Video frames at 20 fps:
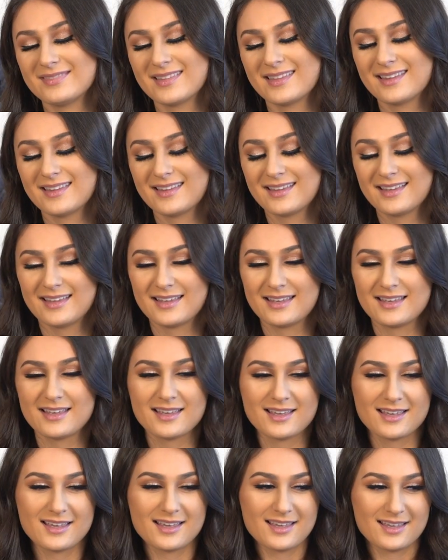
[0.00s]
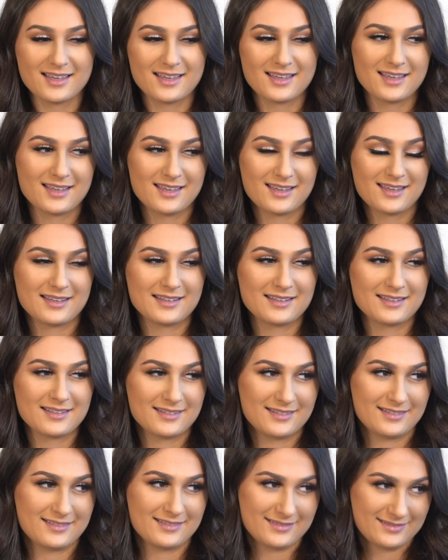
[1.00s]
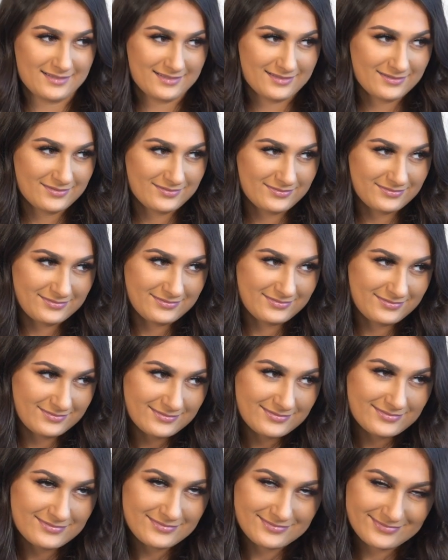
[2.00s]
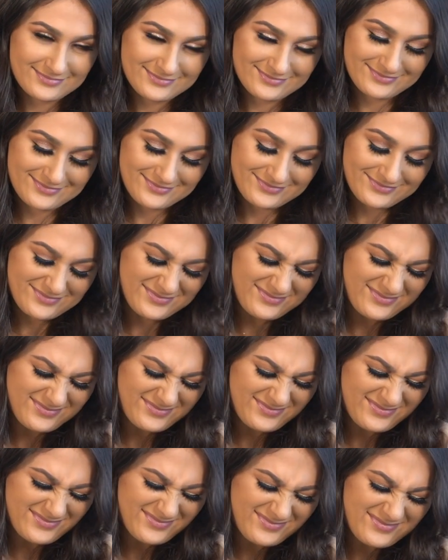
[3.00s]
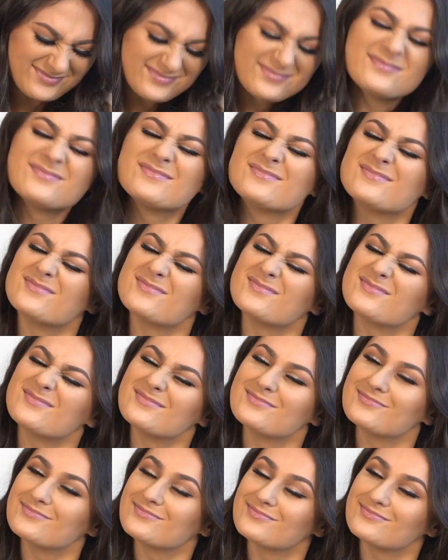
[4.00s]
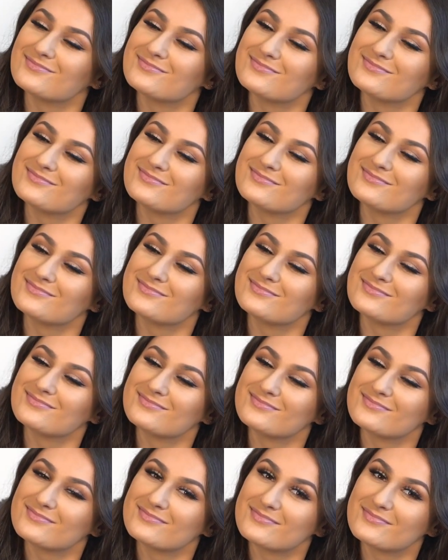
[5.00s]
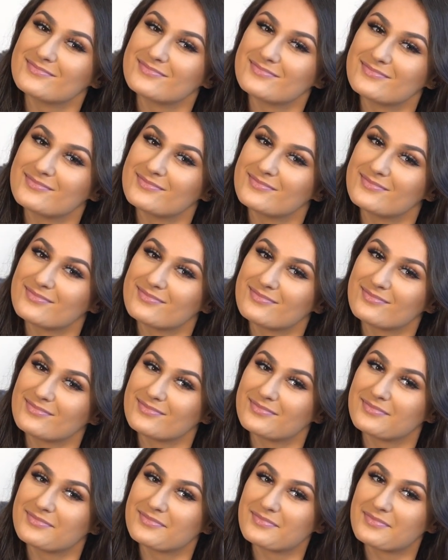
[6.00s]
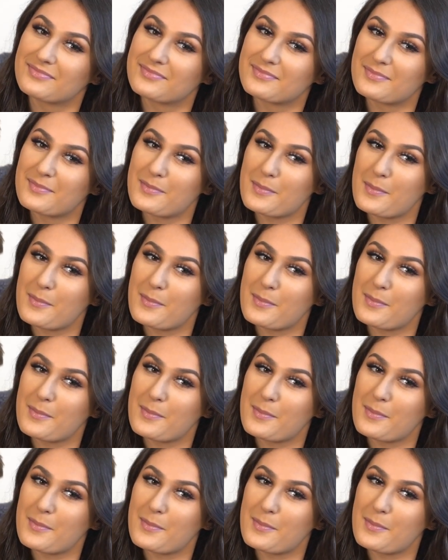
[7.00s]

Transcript: [no speech]